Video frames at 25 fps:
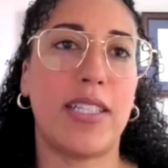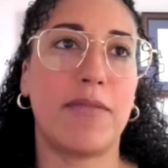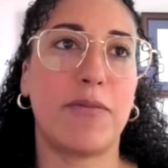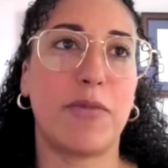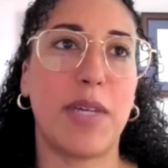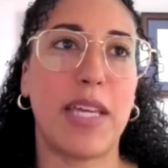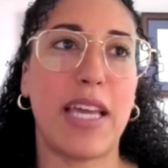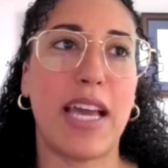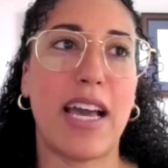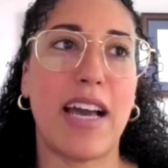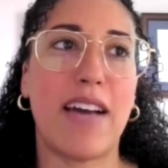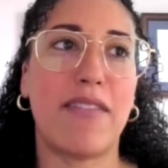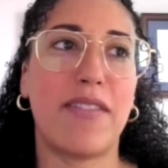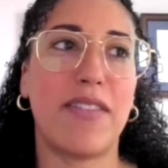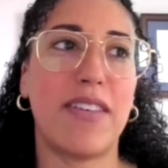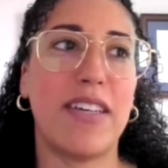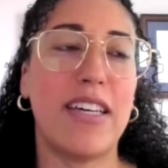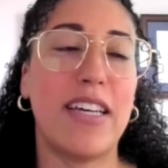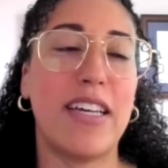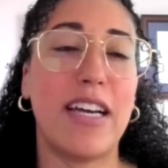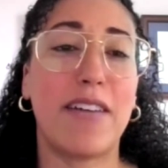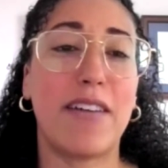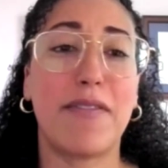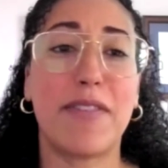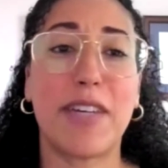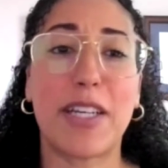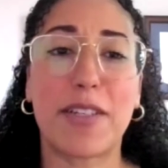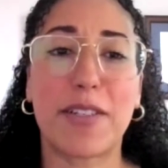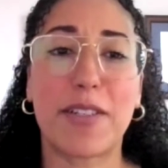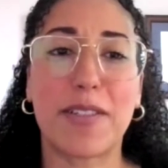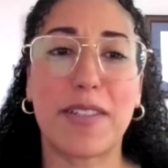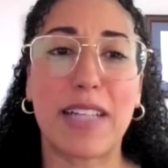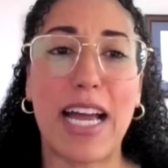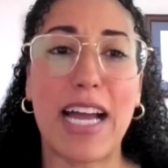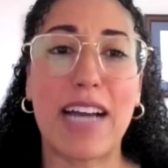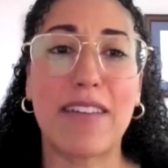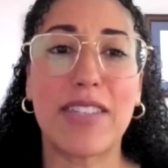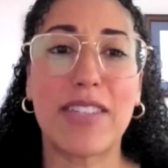We have a federal
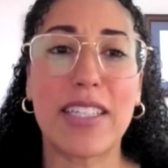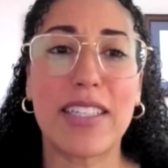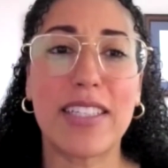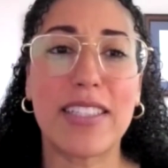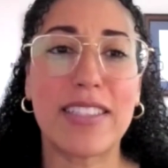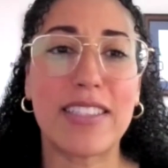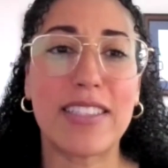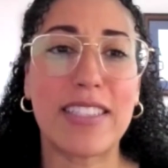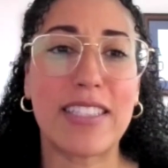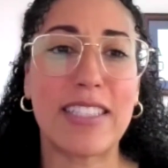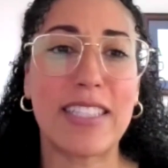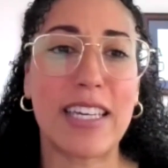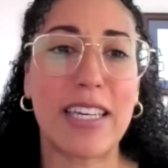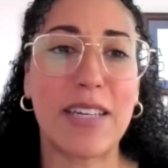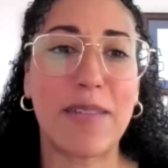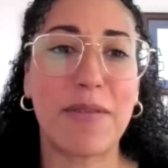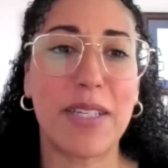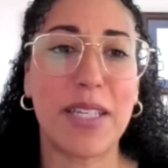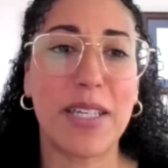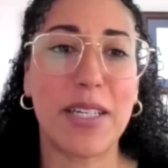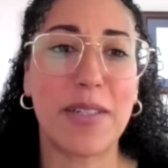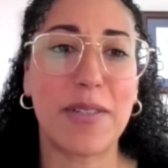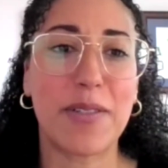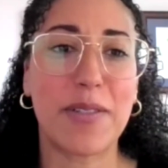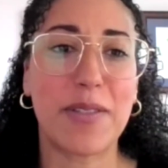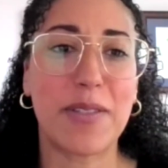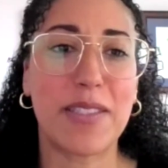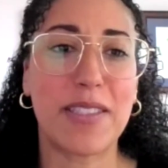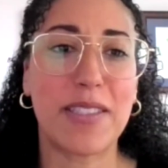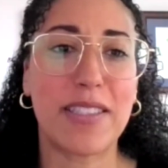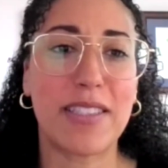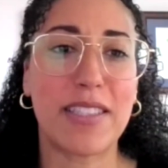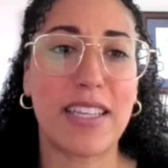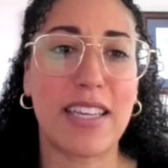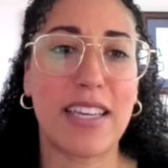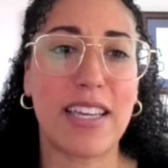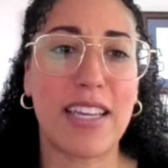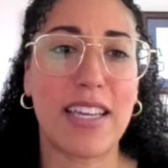advocacy day we
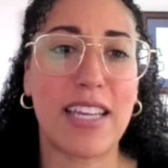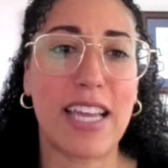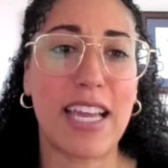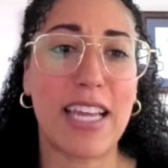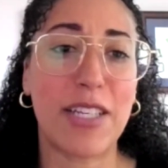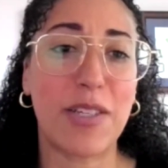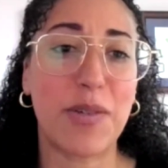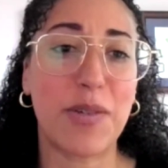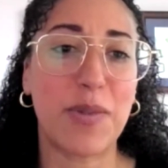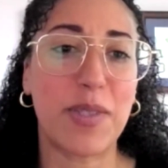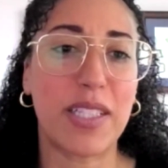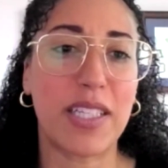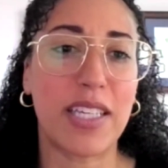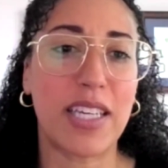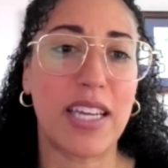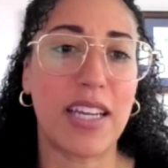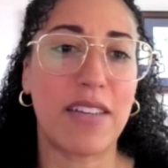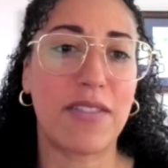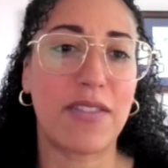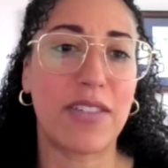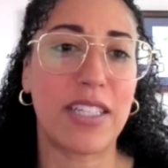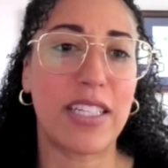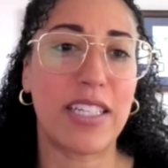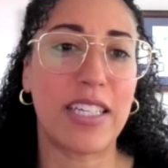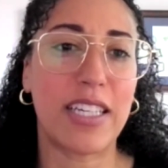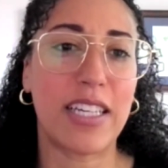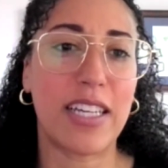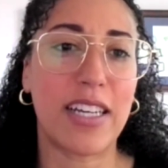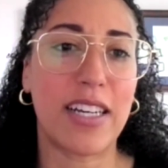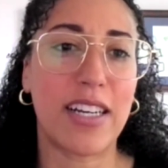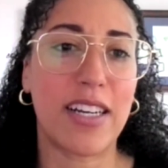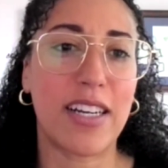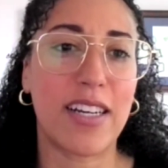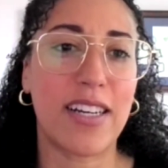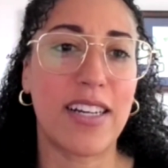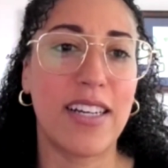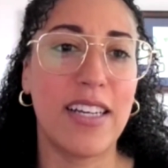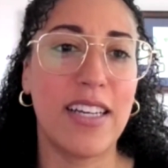host annually every
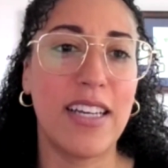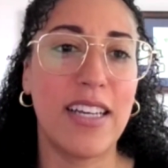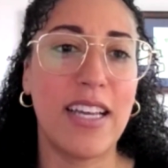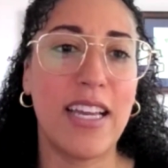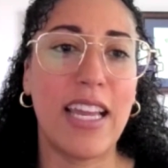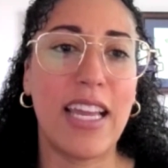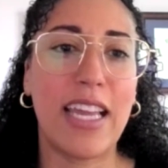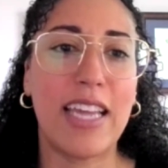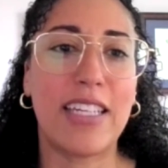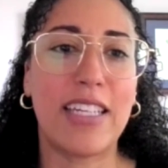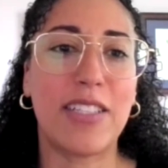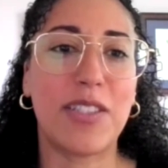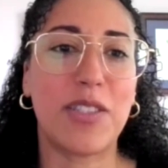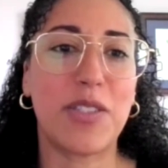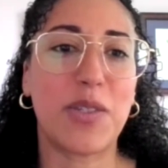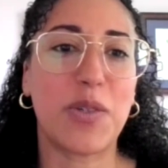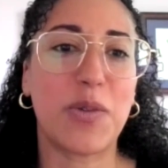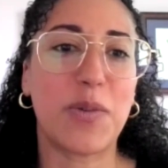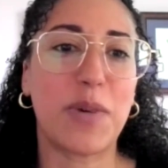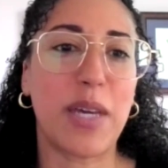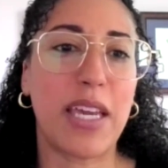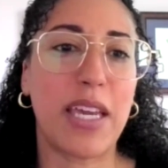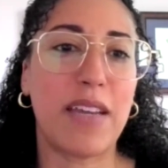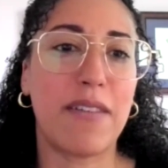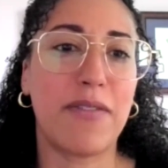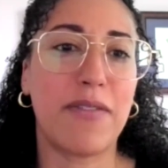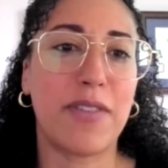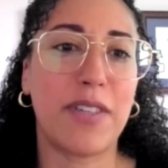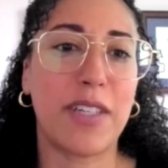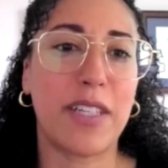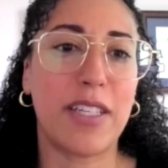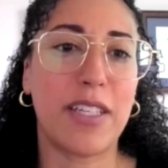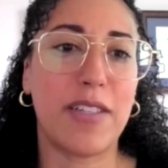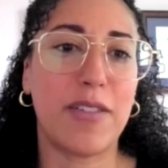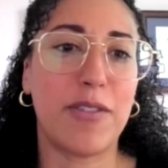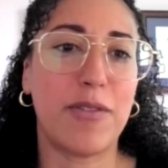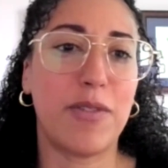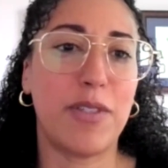year, and it's a way for
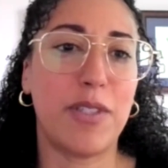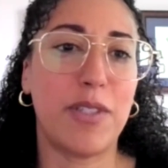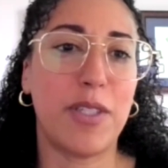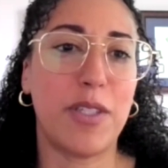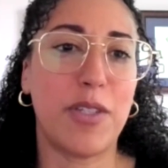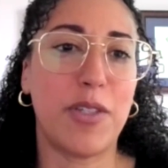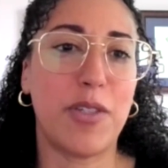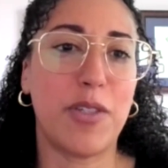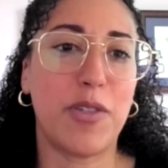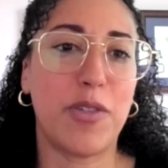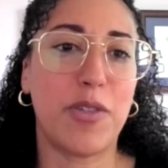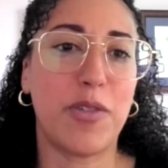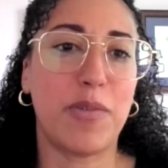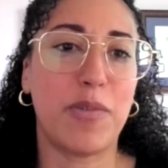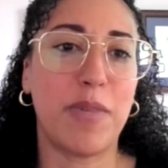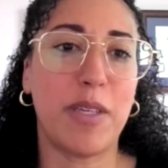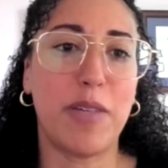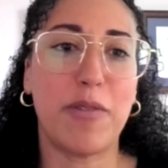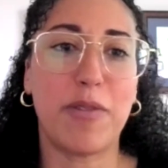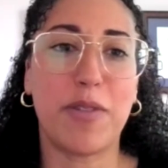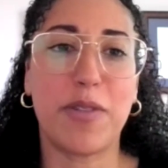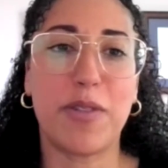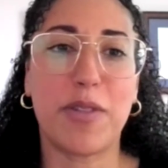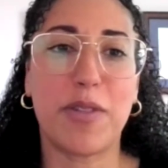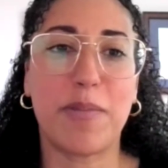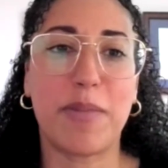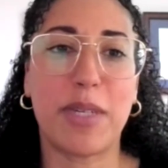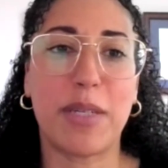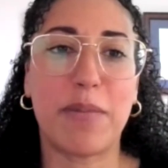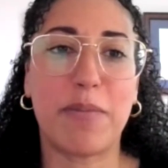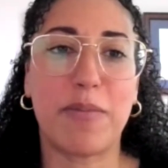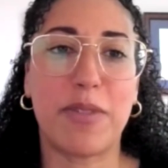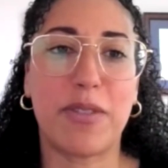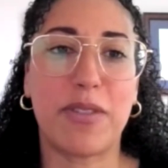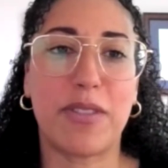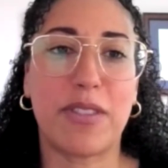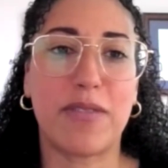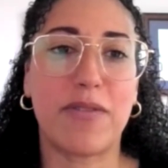you to meet with your
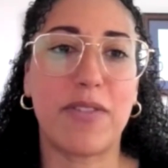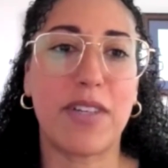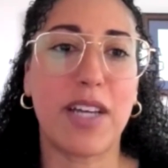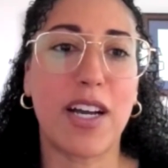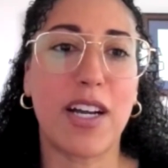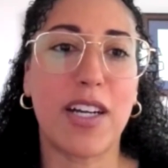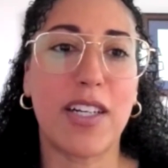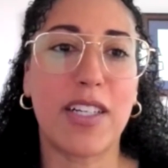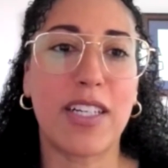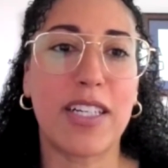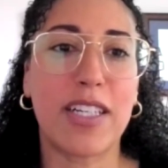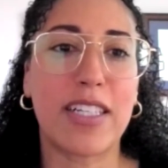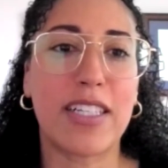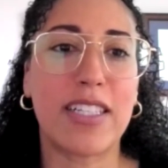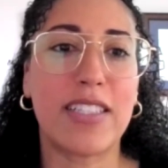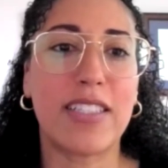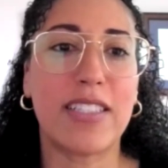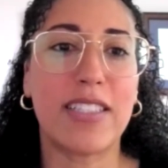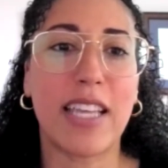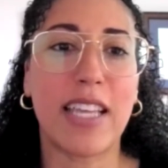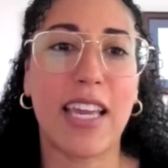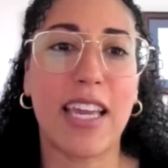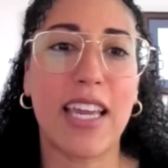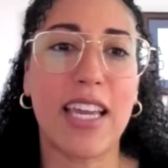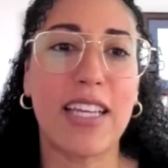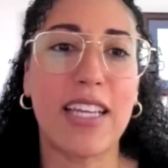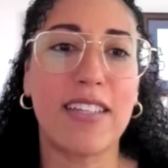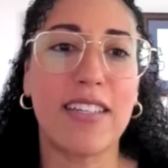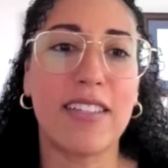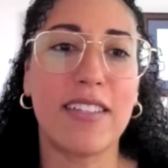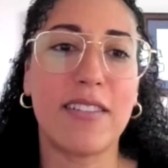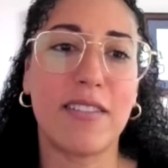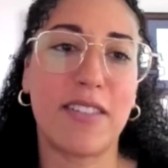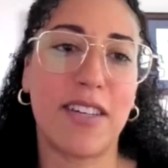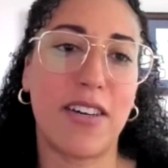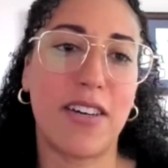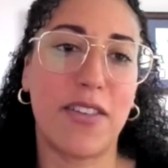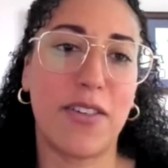members of Congress and
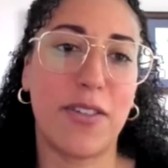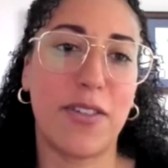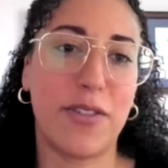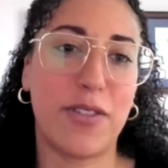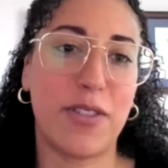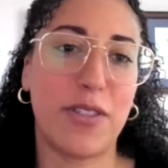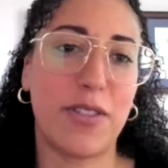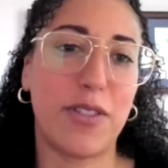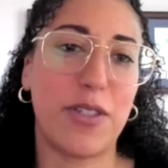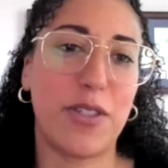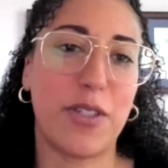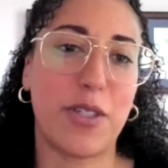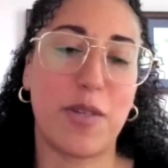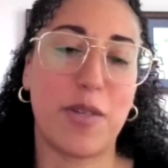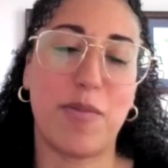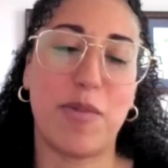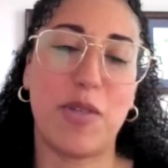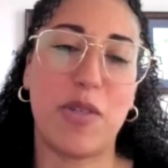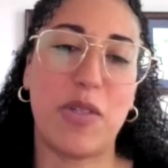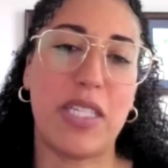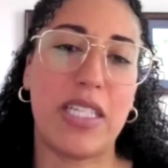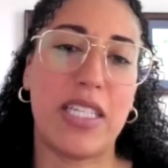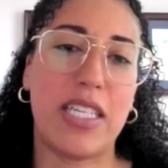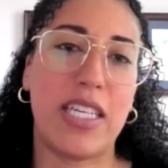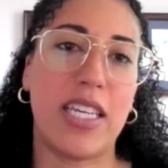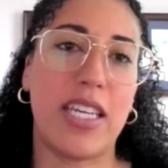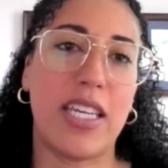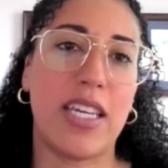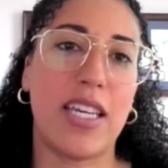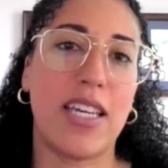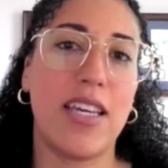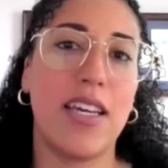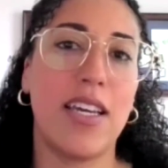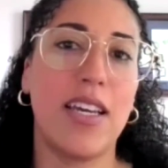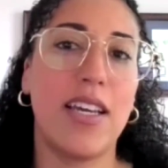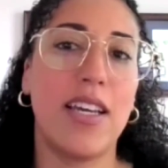others in your community